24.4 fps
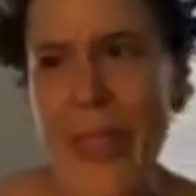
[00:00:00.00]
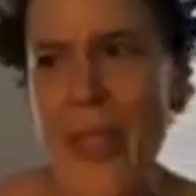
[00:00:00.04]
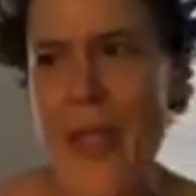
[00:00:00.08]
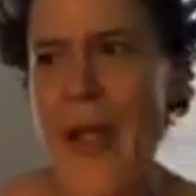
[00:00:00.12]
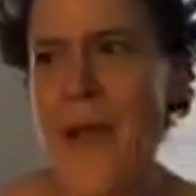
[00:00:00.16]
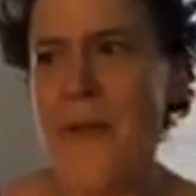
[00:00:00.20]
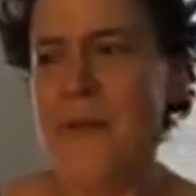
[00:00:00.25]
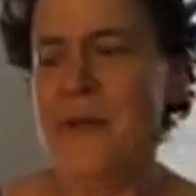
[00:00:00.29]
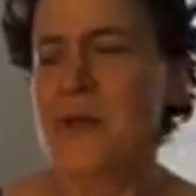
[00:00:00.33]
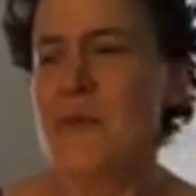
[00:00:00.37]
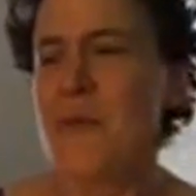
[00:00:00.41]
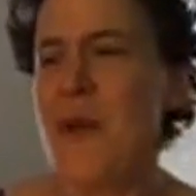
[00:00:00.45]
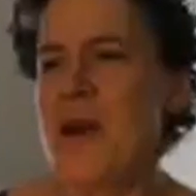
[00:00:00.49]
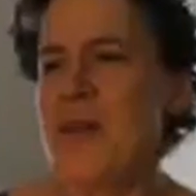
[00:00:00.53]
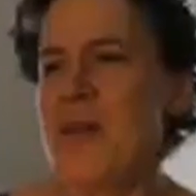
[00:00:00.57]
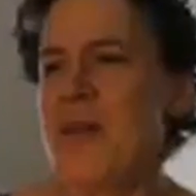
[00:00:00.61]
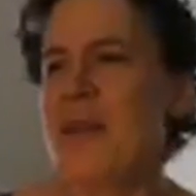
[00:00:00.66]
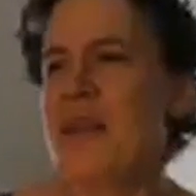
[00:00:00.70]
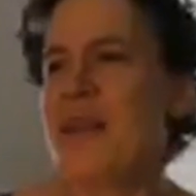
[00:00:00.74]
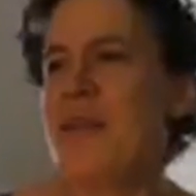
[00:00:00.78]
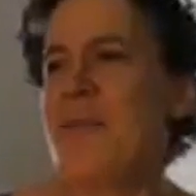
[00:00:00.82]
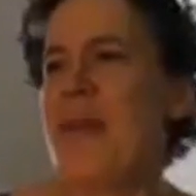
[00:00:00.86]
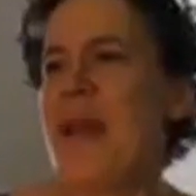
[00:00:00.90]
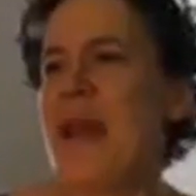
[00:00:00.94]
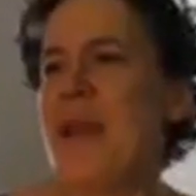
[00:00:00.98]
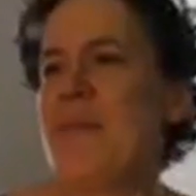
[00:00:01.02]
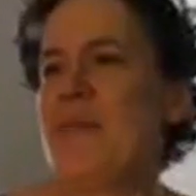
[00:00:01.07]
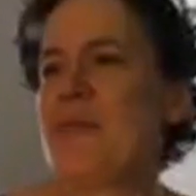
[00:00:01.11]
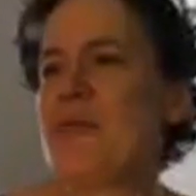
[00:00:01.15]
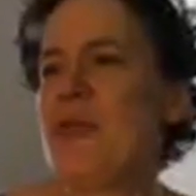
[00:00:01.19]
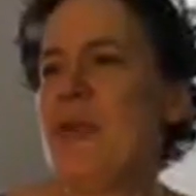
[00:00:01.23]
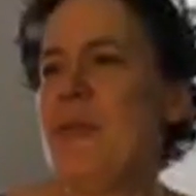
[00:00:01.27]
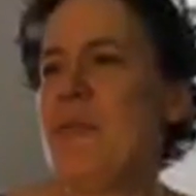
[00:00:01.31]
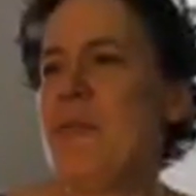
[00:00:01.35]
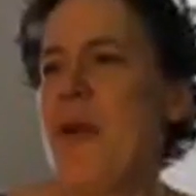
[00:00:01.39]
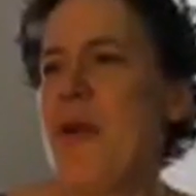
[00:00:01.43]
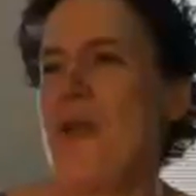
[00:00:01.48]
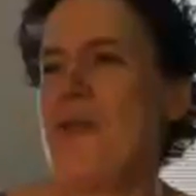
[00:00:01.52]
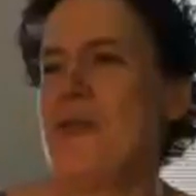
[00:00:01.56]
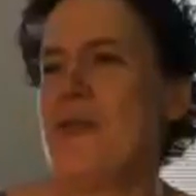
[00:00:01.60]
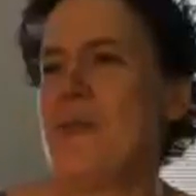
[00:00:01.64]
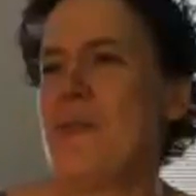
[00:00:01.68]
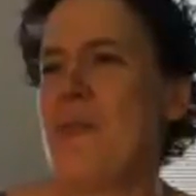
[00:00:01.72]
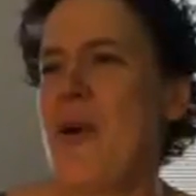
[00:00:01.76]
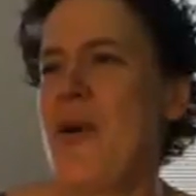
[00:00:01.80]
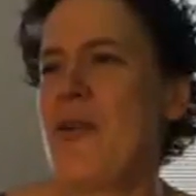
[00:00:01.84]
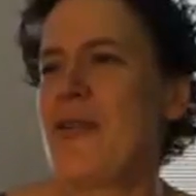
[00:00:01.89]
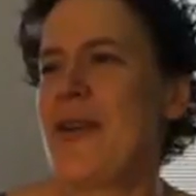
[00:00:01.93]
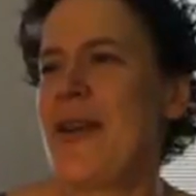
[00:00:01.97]
I was watching a debate between
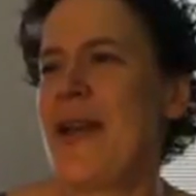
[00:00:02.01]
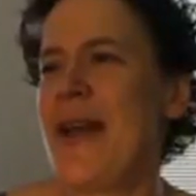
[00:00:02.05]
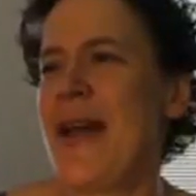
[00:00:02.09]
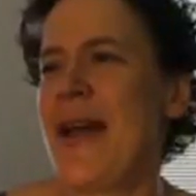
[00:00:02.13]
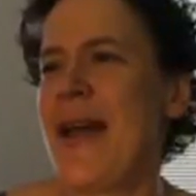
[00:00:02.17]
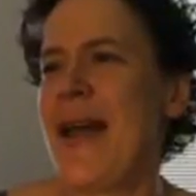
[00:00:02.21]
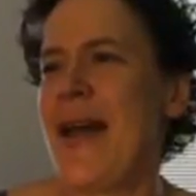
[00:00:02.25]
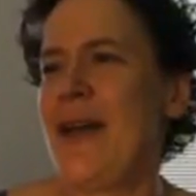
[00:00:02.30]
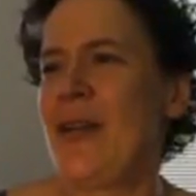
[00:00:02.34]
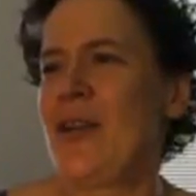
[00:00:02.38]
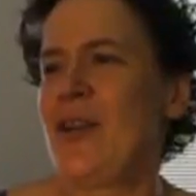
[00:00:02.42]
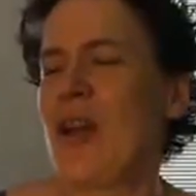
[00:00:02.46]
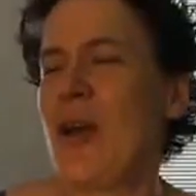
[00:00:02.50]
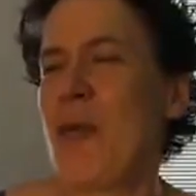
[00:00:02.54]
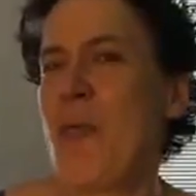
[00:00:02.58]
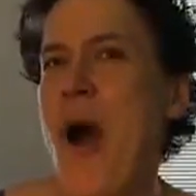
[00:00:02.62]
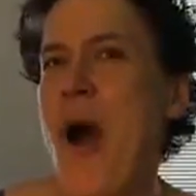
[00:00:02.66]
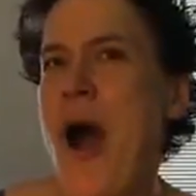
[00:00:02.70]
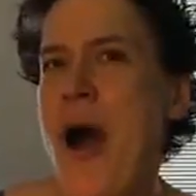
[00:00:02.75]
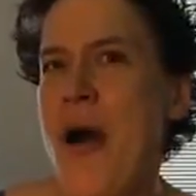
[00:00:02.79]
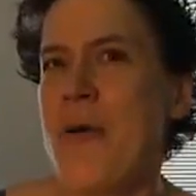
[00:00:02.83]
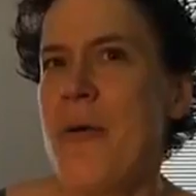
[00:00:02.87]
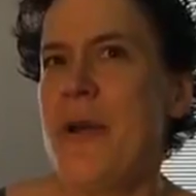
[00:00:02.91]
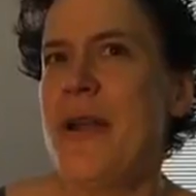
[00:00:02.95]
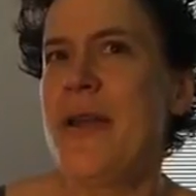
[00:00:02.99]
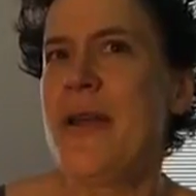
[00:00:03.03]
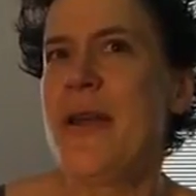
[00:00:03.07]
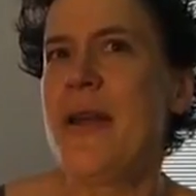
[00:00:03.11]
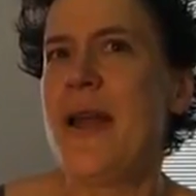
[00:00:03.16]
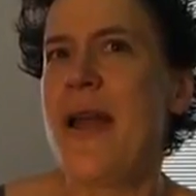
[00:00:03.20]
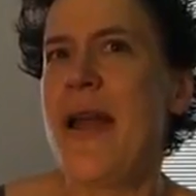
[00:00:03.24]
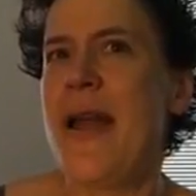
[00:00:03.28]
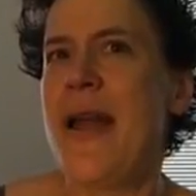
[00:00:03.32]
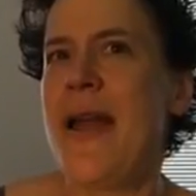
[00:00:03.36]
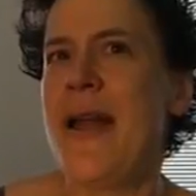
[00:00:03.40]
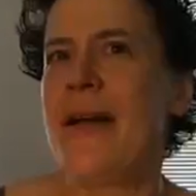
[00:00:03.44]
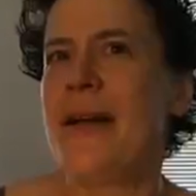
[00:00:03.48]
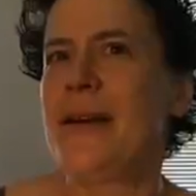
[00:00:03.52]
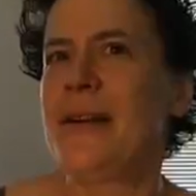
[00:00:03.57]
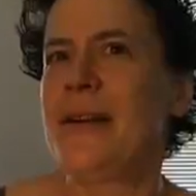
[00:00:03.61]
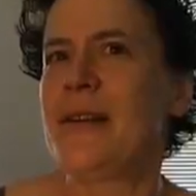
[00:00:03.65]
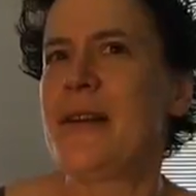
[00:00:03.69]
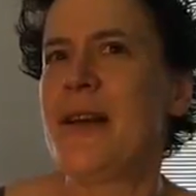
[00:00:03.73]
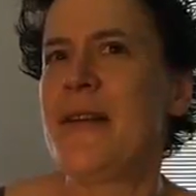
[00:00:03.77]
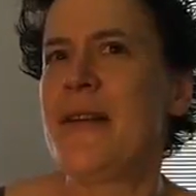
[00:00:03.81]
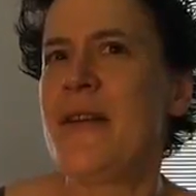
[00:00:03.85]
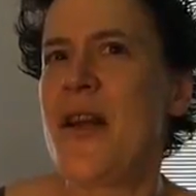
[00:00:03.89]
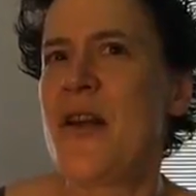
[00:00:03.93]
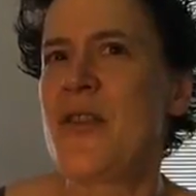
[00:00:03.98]
Mona El-Tawawi
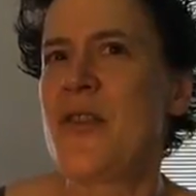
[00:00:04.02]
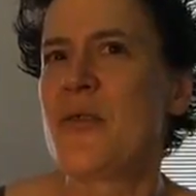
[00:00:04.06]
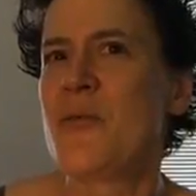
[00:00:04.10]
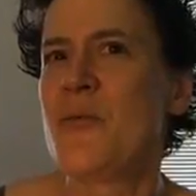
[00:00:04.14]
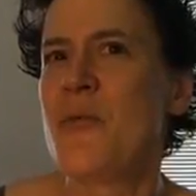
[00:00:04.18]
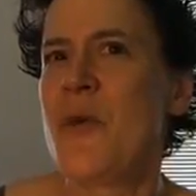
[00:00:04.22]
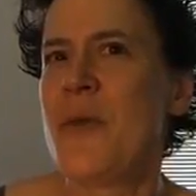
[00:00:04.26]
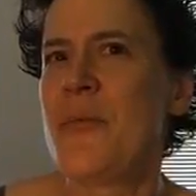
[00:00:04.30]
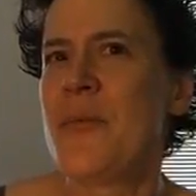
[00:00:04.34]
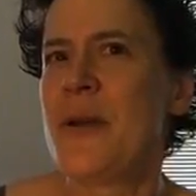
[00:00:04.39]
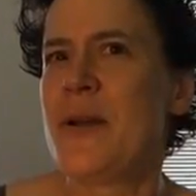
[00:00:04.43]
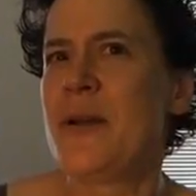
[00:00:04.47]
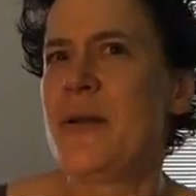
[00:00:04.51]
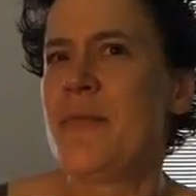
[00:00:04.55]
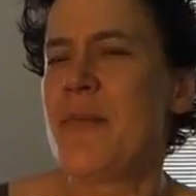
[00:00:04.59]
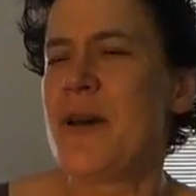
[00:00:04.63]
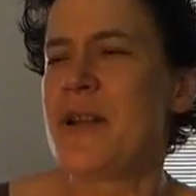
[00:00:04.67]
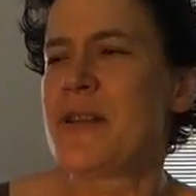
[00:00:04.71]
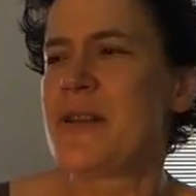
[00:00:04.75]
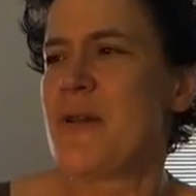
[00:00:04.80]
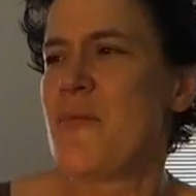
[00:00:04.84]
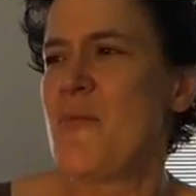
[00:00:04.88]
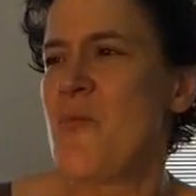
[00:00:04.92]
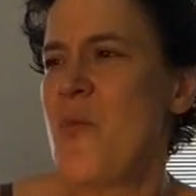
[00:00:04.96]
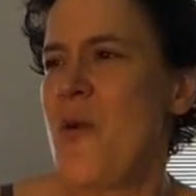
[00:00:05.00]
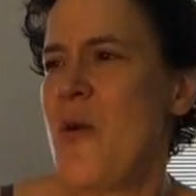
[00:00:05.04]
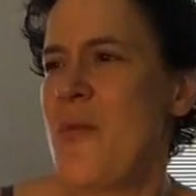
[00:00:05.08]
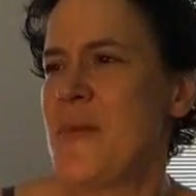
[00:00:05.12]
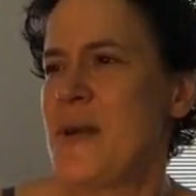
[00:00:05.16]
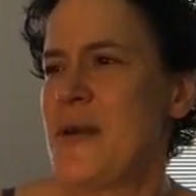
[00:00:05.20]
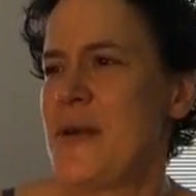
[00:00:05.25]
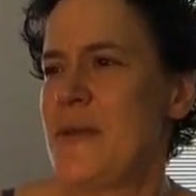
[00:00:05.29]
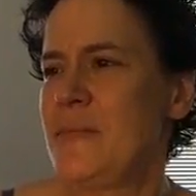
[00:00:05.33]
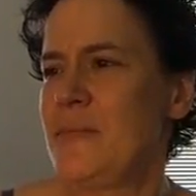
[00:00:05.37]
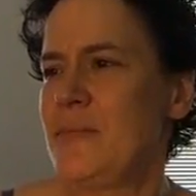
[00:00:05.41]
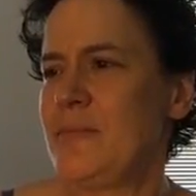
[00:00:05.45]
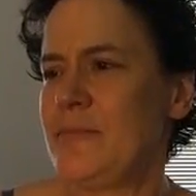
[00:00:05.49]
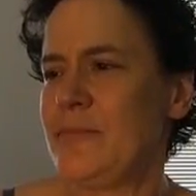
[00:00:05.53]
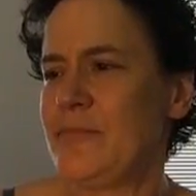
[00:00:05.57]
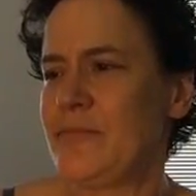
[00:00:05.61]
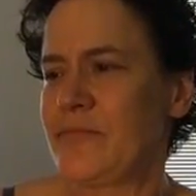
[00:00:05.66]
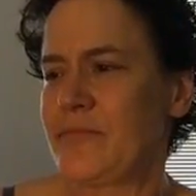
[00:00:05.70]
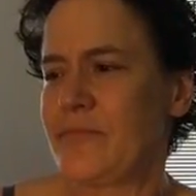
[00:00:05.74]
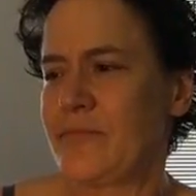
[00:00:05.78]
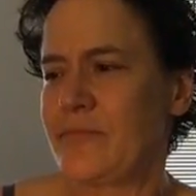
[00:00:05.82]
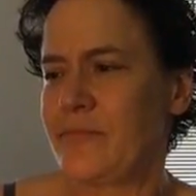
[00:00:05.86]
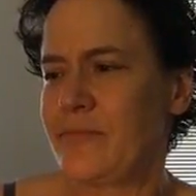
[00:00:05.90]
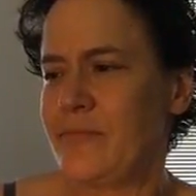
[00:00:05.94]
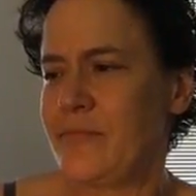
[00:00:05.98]
and another Muslim woman
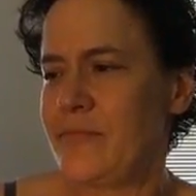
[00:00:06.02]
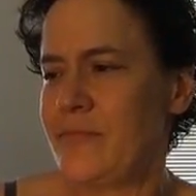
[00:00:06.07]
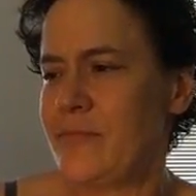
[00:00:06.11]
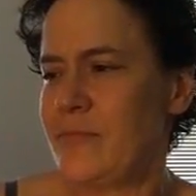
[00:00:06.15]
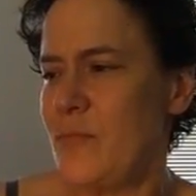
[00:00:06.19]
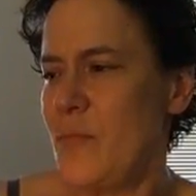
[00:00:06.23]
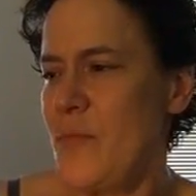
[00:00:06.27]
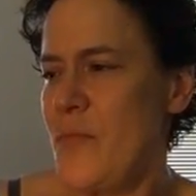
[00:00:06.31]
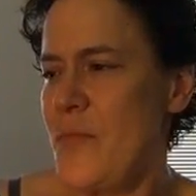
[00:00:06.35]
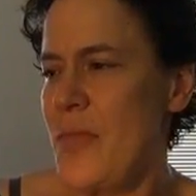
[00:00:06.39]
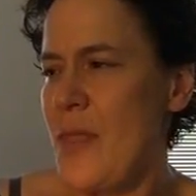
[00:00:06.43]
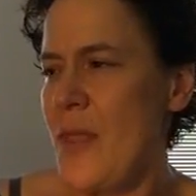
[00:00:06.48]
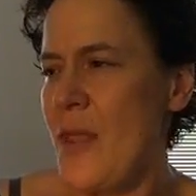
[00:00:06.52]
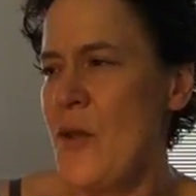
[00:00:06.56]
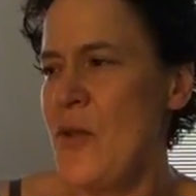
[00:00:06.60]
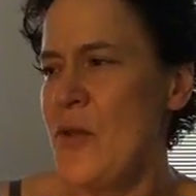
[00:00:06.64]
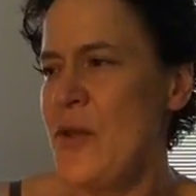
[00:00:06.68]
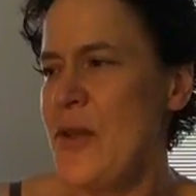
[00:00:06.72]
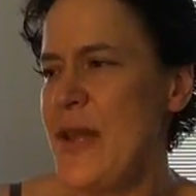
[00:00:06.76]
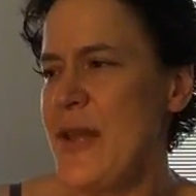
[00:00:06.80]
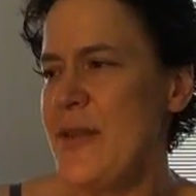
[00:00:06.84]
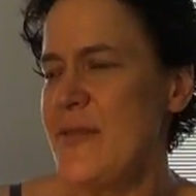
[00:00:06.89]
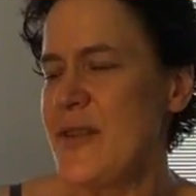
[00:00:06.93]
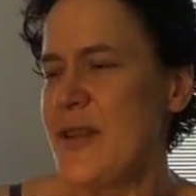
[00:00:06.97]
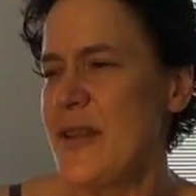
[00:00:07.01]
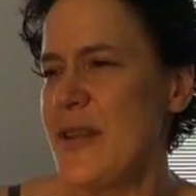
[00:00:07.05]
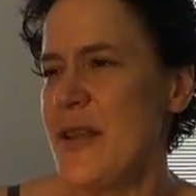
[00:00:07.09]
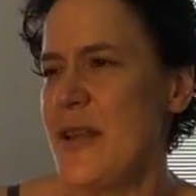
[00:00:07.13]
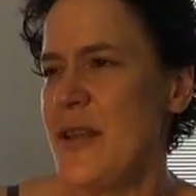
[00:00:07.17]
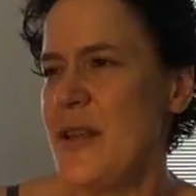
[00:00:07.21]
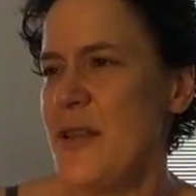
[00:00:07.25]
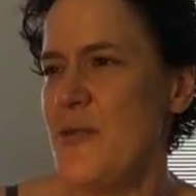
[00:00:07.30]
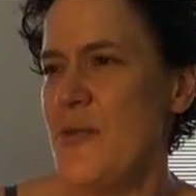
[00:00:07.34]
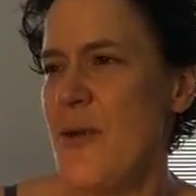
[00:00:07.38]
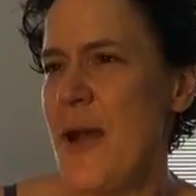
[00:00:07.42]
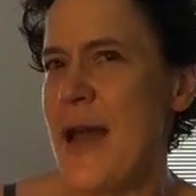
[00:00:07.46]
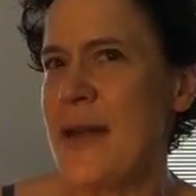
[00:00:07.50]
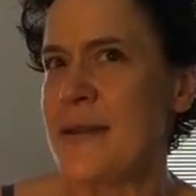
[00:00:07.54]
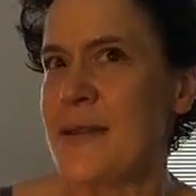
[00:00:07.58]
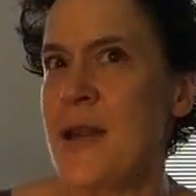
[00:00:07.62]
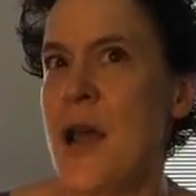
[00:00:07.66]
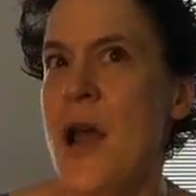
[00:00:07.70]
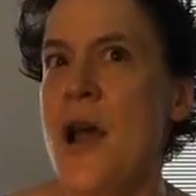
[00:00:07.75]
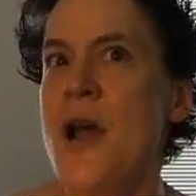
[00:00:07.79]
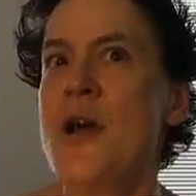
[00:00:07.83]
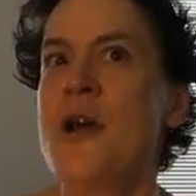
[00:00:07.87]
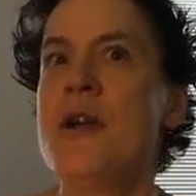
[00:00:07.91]
who lives in the U.S.